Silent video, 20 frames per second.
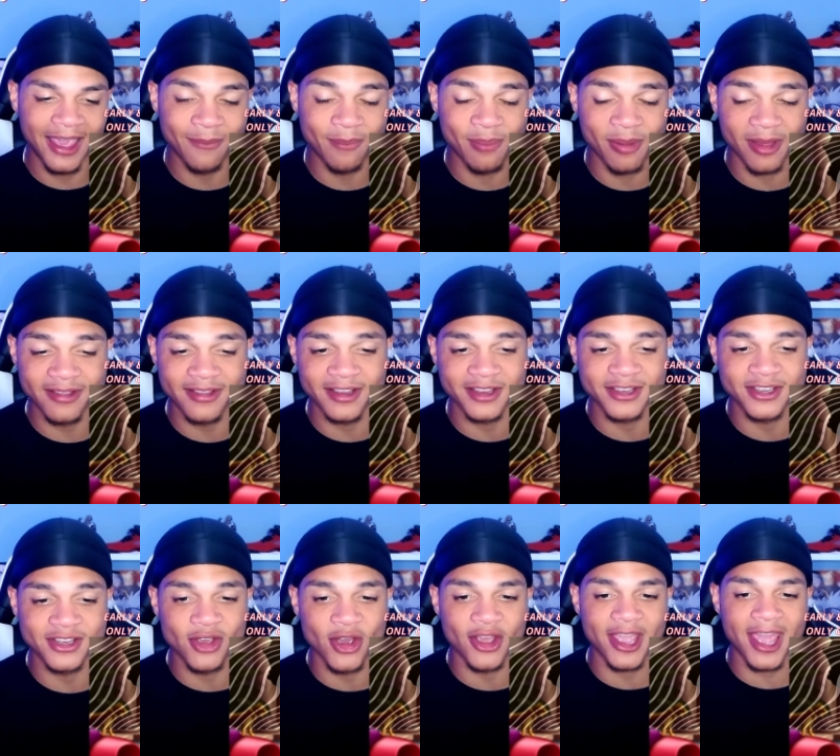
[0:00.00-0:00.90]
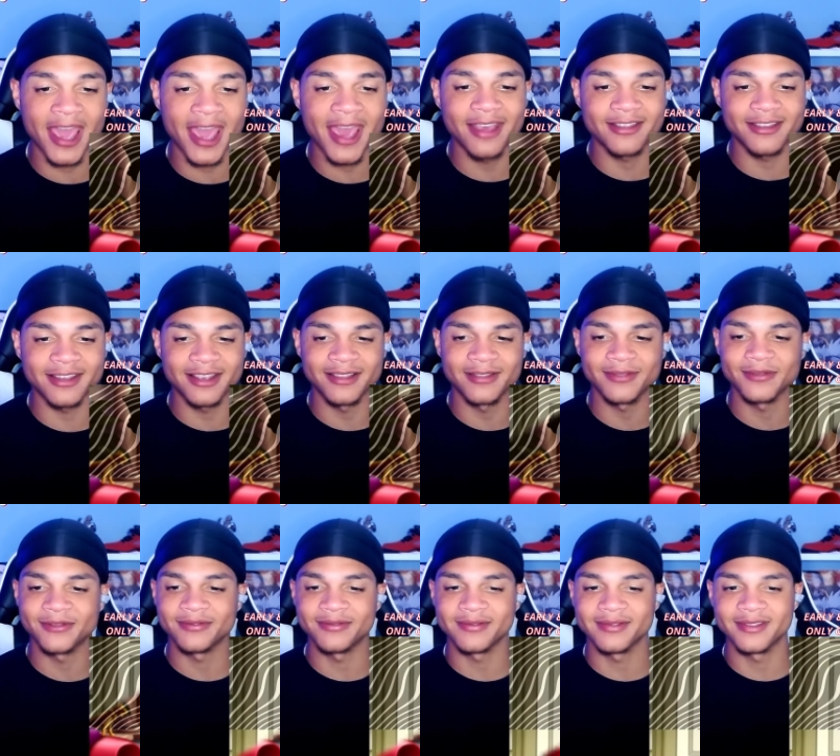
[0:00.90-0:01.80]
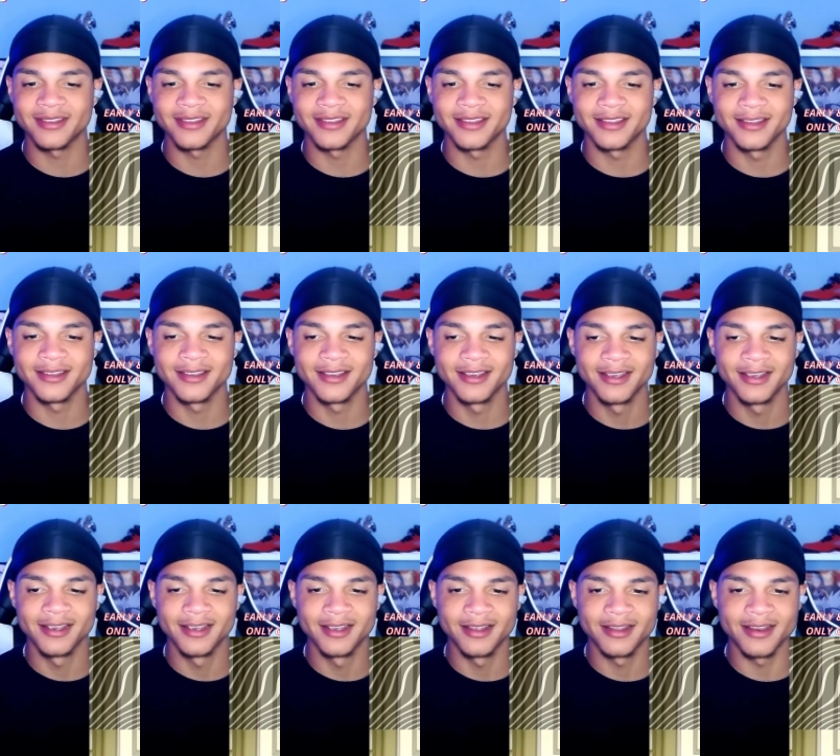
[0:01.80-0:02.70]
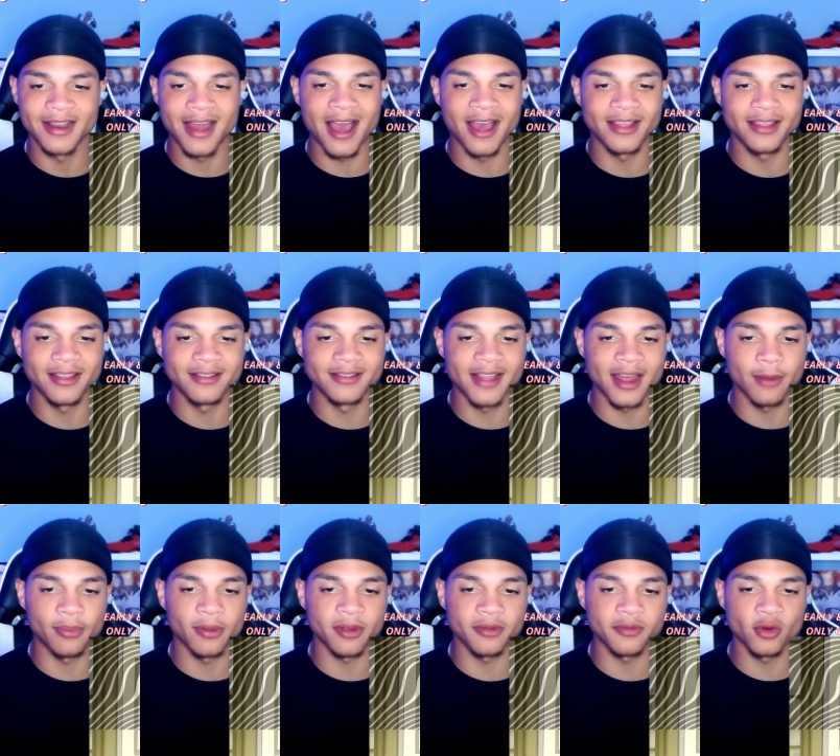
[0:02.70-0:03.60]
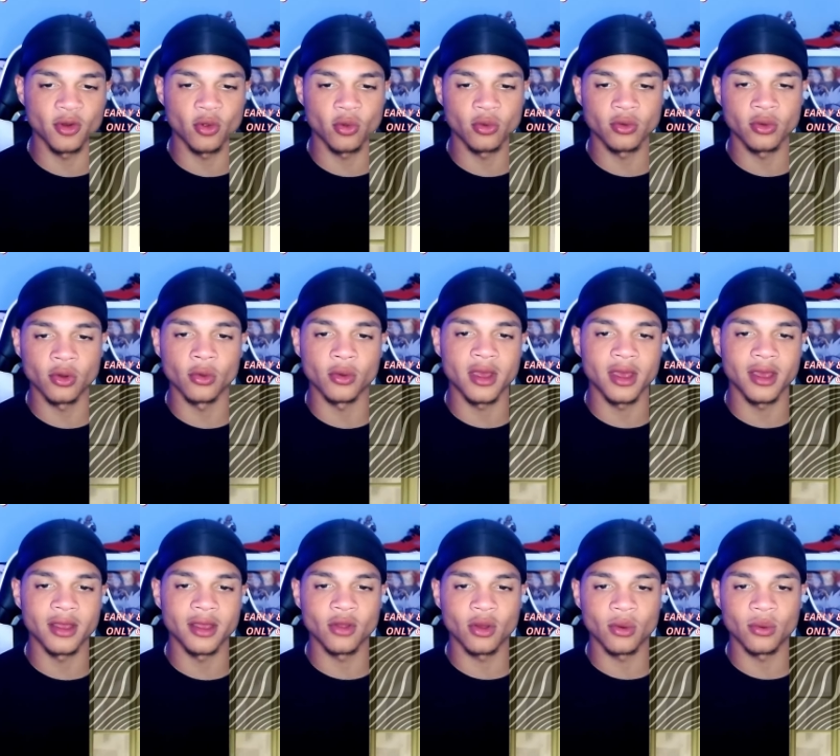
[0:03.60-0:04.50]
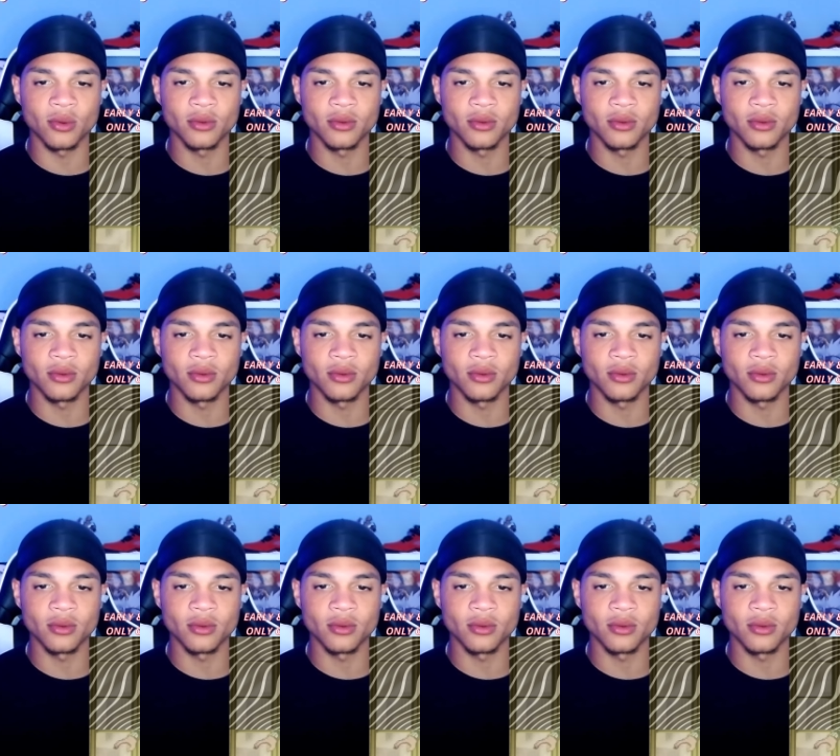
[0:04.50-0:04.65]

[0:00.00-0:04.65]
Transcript: Hey, PlayStation go crazy. Nah, this is not a place for no kid, though.